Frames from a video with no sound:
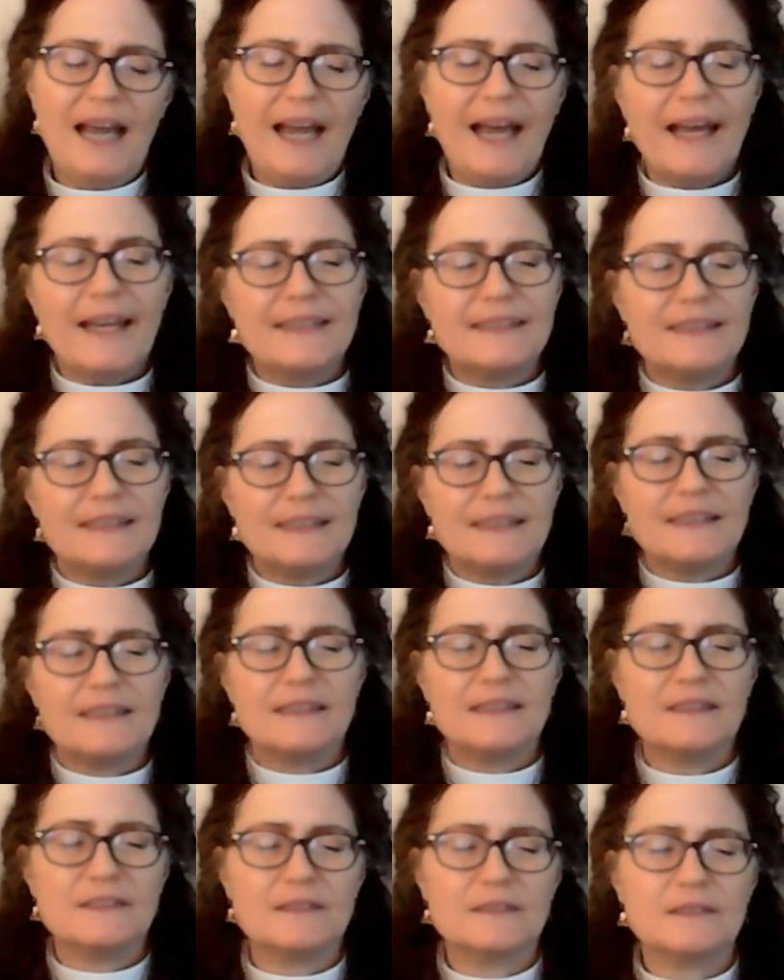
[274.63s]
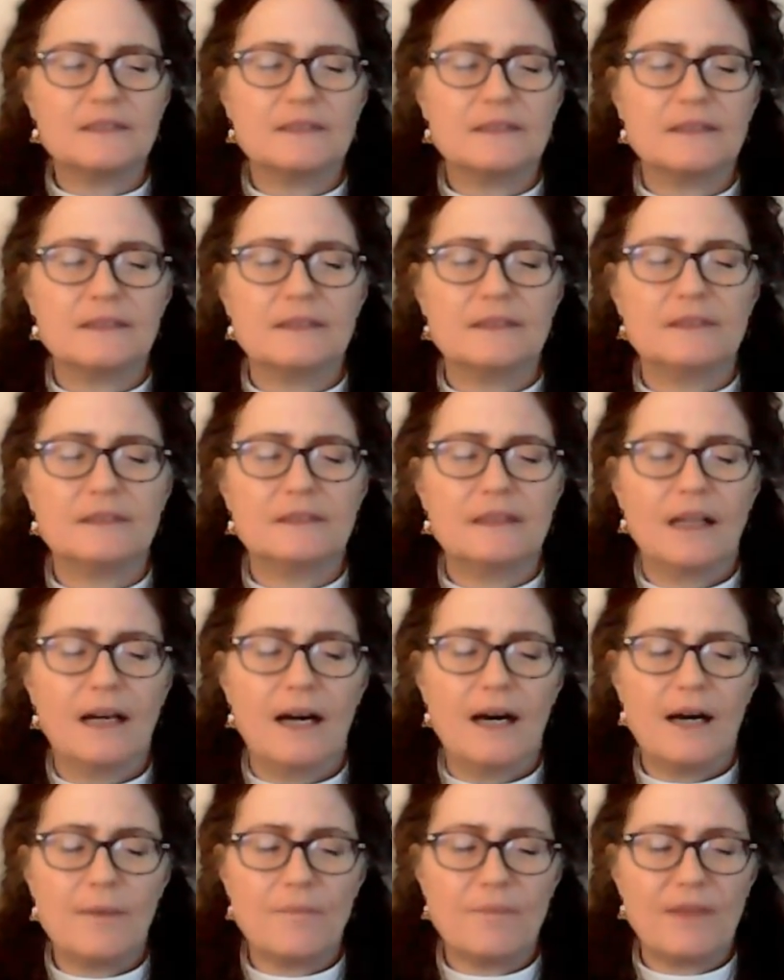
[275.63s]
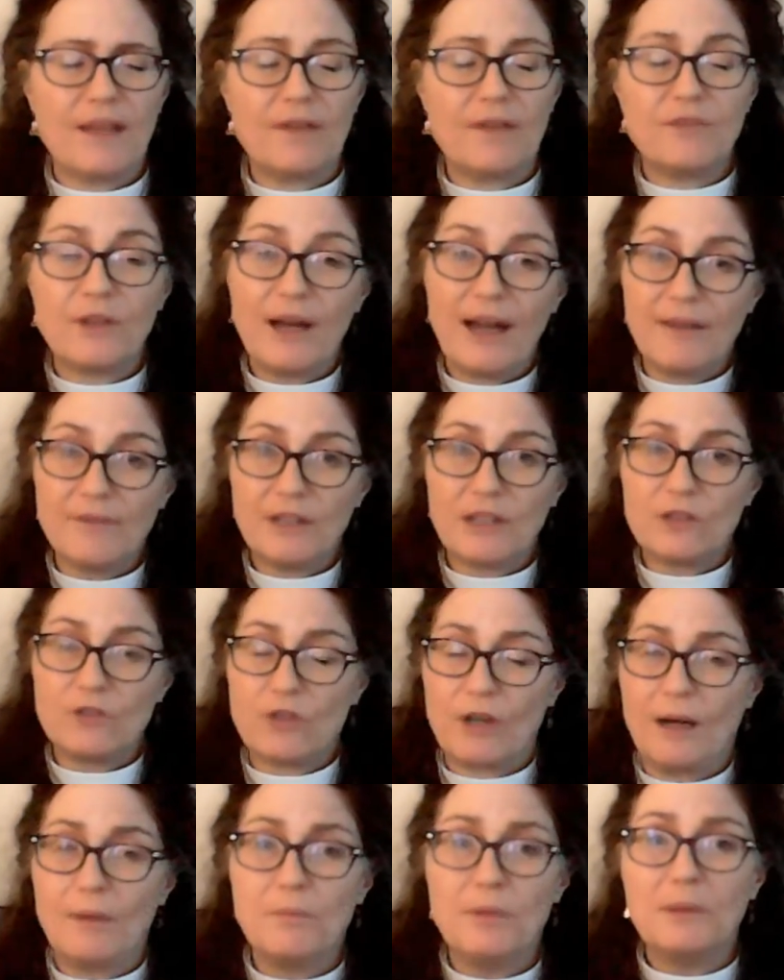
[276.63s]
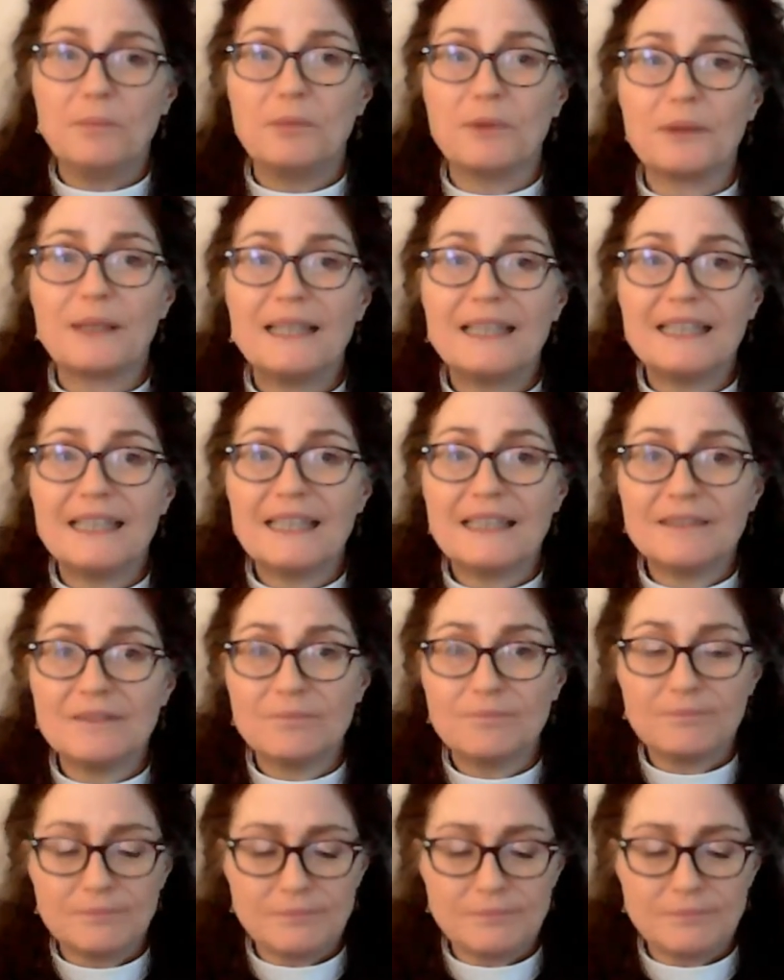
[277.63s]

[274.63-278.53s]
And um, if you're having trouble breathing,